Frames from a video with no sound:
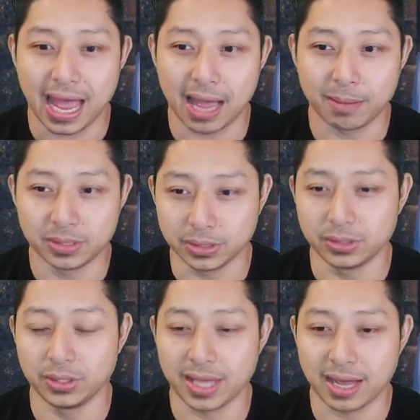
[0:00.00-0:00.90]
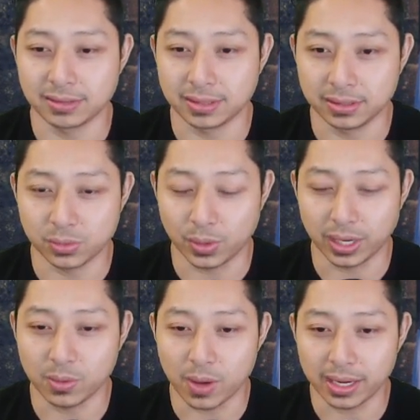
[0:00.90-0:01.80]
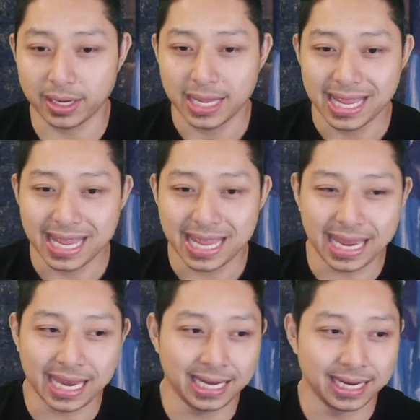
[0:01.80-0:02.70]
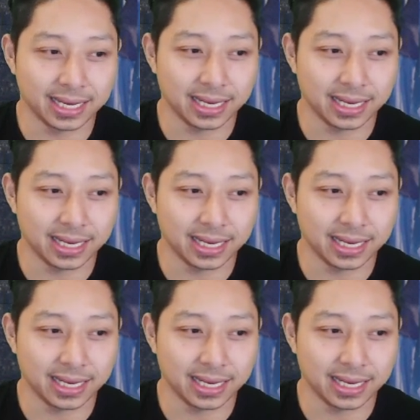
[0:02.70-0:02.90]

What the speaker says: to 2021 in